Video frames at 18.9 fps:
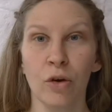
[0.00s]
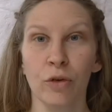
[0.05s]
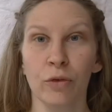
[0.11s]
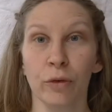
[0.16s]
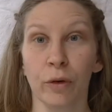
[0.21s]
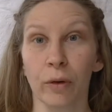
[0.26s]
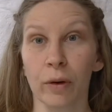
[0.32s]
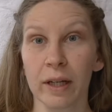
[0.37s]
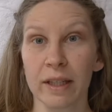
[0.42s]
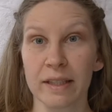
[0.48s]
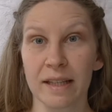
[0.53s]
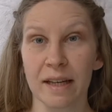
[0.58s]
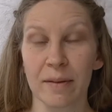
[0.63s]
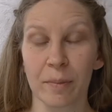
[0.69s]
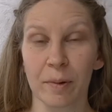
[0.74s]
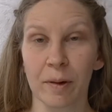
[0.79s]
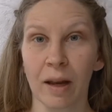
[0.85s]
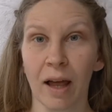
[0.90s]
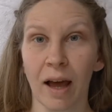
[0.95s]
For
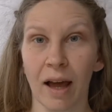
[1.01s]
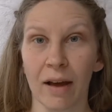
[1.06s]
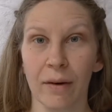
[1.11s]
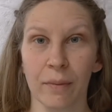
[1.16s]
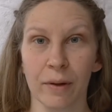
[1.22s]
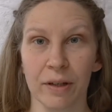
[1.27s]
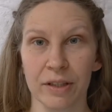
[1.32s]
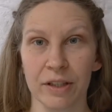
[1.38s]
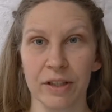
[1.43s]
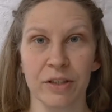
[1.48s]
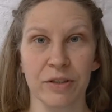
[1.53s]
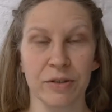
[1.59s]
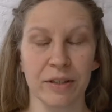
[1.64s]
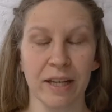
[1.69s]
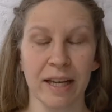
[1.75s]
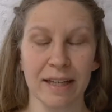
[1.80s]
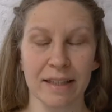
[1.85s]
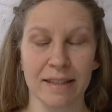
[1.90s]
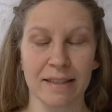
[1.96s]
example, I wanted to
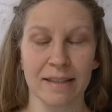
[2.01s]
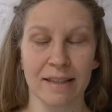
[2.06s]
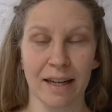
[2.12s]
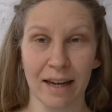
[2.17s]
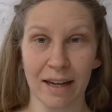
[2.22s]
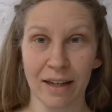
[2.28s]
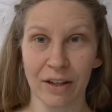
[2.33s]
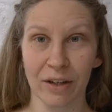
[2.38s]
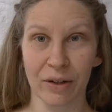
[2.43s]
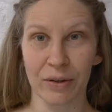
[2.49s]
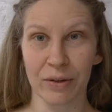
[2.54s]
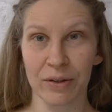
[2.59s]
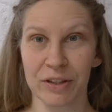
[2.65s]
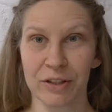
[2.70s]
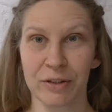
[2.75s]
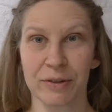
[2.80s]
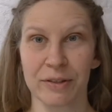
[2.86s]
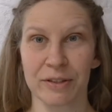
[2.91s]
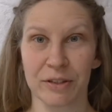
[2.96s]
dance tango.
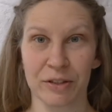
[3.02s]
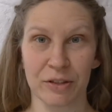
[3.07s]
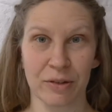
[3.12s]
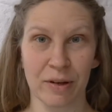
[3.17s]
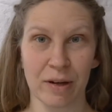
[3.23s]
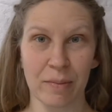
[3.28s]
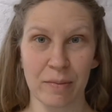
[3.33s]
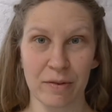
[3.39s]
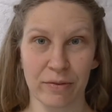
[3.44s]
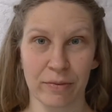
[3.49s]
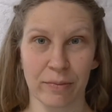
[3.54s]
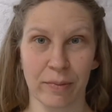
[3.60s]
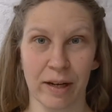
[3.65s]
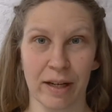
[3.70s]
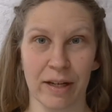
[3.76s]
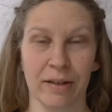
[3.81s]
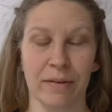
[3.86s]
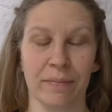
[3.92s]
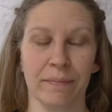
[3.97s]
It was a dream of
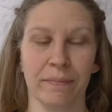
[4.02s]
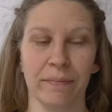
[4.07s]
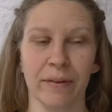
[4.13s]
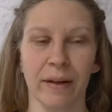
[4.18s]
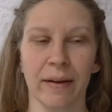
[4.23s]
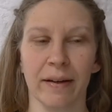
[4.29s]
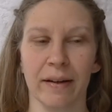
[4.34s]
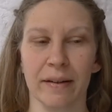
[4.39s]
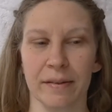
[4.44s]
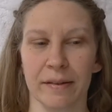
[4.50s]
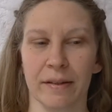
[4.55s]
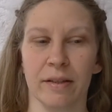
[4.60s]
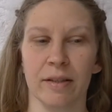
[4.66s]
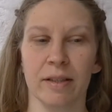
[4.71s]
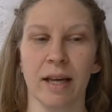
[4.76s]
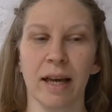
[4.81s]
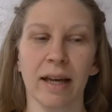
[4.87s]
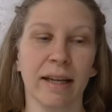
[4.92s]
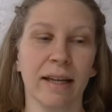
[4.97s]
mine. And I
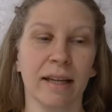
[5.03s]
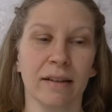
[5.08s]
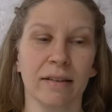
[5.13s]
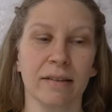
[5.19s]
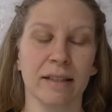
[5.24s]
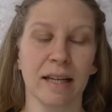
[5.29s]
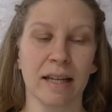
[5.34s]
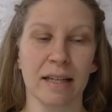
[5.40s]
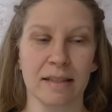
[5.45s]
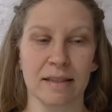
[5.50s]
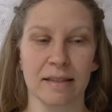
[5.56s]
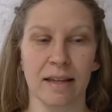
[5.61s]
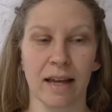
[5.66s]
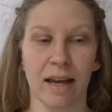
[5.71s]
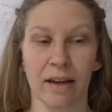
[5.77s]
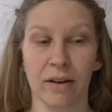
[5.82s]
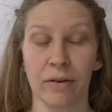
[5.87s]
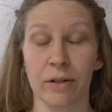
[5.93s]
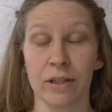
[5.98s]
thought, I cannot dance
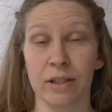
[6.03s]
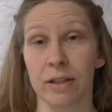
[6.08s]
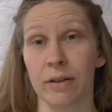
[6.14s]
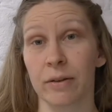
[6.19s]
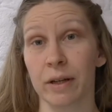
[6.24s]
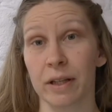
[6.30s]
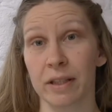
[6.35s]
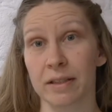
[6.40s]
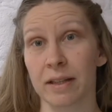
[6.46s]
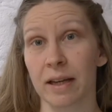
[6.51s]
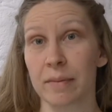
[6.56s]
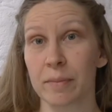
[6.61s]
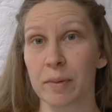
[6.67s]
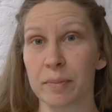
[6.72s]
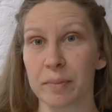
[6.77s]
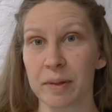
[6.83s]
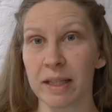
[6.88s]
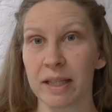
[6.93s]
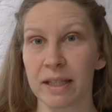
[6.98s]
tango as long as I'm
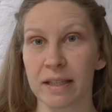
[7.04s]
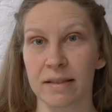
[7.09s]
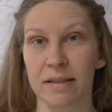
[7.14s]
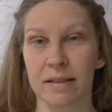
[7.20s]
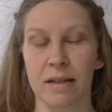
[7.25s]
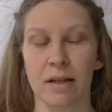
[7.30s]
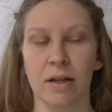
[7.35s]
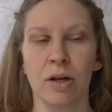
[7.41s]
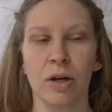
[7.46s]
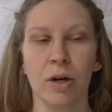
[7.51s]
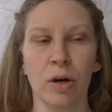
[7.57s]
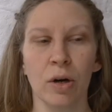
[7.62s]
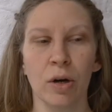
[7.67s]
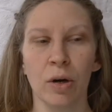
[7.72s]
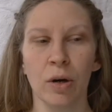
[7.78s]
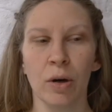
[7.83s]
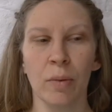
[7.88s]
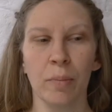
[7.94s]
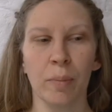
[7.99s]
obese.
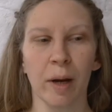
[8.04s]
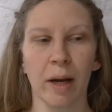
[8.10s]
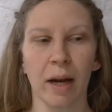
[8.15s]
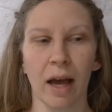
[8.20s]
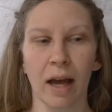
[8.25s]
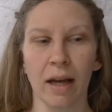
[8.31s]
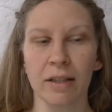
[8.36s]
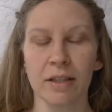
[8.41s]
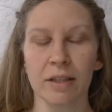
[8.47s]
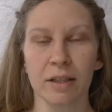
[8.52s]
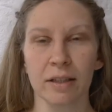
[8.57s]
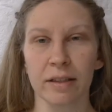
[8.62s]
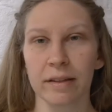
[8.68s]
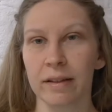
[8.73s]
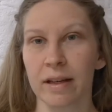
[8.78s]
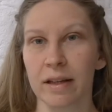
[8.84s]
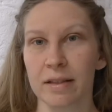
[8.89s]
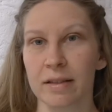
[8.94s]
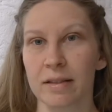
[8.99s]
But actually
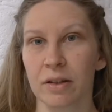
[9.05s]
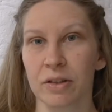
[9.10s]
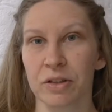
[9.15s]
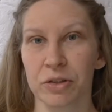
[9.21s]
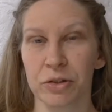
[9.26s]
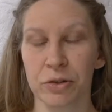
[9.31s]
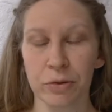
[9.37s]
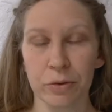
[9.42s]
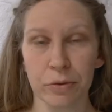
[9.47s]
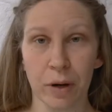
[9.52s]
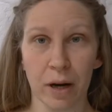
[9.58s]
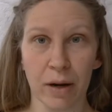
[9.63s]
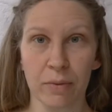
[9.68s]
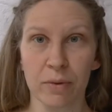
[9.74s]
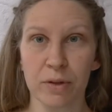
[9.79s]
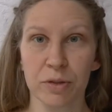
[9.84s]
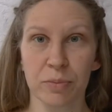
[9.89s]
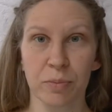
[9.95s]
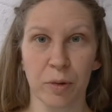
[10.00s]
that's not true. I
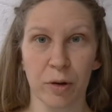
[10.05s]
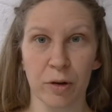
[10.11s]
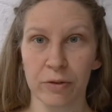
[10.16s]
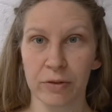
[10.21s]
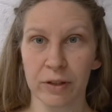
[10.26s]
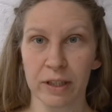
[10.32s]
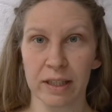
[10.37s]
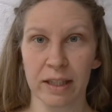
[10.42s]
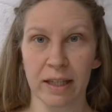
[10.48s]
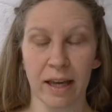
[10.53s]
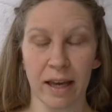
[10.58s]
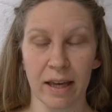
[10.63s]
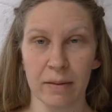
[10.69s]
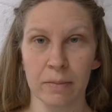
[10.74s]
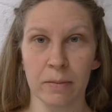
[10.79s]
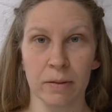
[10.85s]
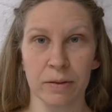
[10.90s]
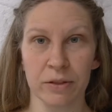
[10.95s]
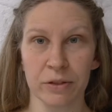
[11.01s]
was perfectly
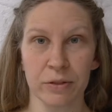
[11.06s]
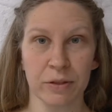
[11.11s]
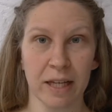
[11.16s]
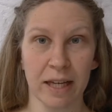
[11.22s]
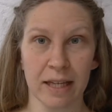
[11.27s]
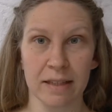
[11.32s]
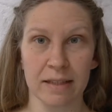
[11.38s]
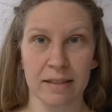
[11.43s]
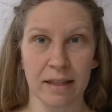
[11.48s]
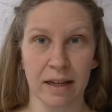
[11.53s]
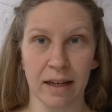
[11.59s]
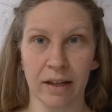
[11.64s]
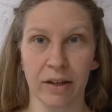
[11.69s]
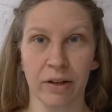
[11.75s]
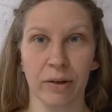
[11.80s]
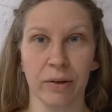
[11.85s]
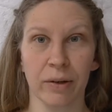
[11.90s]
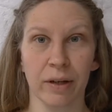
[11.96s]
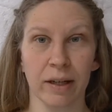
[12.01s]
able to dance
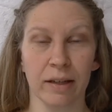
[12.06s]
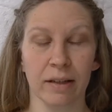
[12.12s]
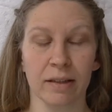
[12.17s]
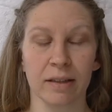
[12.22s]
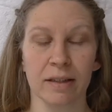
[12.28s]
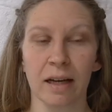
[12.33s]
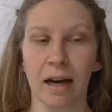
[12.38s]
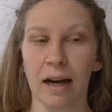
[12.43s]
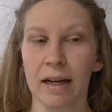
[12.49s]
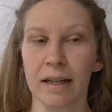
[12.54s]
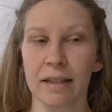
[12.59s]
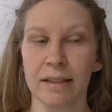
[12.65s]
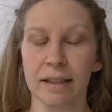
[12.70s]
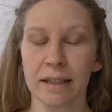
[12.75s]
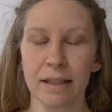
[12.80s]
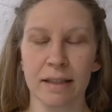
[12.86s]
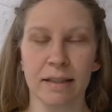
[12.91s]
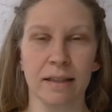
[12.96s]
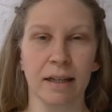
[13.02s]
tango, and I
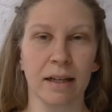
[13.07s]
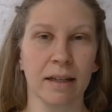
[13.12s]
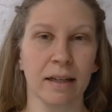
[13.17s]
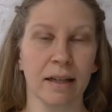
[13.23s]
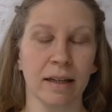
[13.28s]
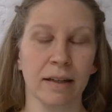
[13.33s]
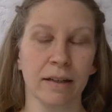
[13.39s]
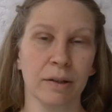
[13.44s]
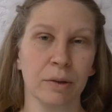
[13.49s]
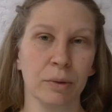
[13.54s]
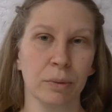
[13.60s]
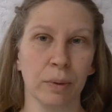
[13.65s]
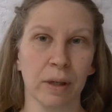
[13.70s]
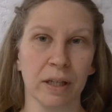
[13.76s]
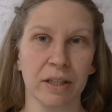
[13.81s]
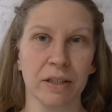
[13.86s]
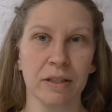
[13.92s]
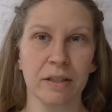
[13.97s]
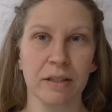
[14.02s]
did, and I
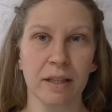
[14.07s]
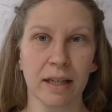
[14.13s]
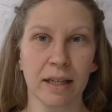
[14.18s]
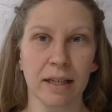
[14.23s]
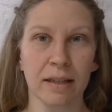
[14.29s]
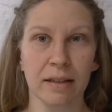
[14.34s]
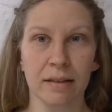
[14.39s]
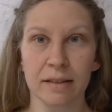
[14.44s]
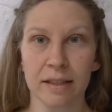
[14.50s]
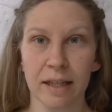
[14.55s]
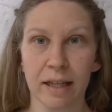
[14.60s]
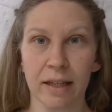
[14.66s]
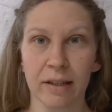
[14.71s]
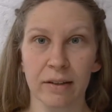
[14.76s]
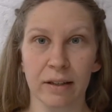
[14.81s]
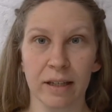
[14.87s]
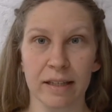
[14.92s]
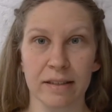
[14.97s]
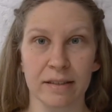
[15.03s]
went to take
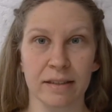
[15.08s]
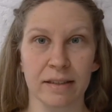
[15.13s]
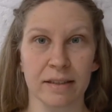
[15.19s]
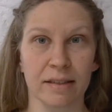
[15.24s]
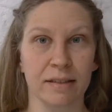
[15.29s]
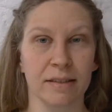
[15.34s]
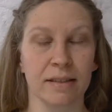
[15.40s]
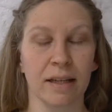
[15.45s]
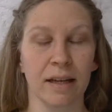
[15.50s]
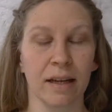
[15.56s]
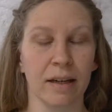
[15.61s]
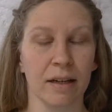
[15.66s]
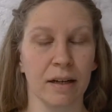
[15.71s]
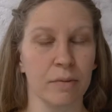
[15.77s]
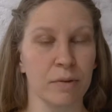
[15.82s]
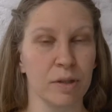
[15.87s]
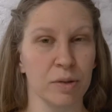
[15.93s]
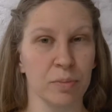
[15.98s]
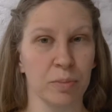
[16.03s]
tango lessons and I
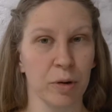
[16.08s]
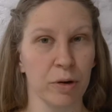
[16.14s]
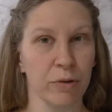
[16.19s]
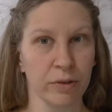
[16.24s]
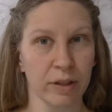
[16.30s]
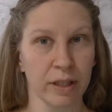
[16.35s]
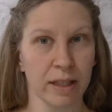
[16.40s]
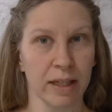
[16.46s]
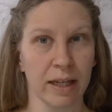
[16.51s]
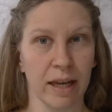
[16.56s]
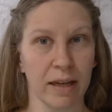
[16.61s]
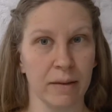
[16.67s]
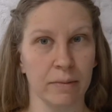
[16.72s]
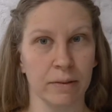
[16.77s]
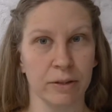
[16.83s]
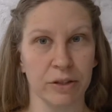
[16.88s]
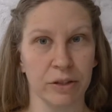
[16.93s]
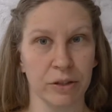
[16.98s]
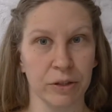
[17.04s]
was perfectly
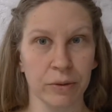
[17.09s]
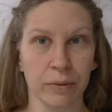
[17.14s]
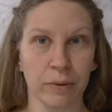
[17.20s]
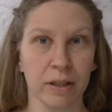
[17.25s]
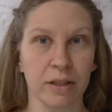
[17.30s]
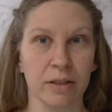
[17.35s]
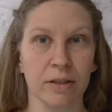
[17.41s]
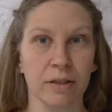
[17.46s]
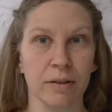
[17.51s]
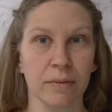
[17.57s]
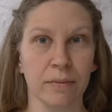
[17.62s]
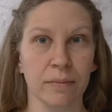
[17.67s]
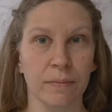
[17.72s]
able to do it.